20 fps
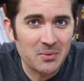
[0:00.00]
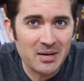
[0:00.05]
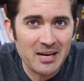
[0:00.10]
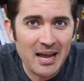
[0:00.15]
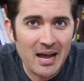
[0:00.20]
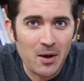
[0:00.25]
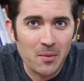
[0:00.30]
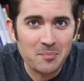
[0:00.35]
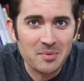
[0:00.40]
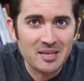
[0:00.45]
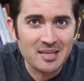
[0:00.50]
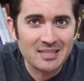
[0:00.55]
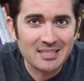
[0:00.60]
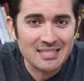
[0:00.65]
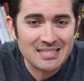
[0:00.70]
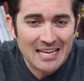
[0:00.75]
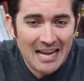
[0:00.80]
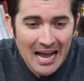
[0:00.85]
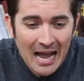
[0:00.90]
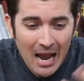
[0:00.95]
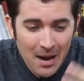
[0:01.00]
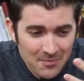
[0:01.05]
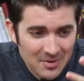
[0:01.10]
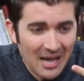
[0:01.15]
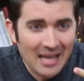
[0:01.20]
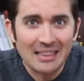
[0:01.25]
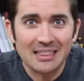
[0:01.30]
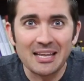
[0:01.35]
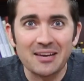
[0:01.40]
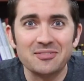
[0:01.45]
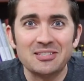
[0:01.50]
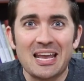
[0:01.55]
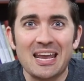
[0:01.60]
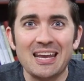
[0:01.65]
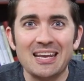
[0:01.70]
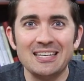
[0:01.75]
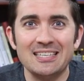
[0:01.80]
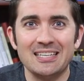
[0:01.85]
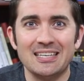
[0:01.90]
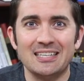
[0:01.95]
one out because I'm not
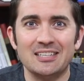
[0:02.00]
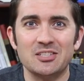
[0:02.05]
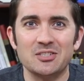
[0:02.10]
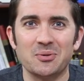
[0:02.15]
left-handed,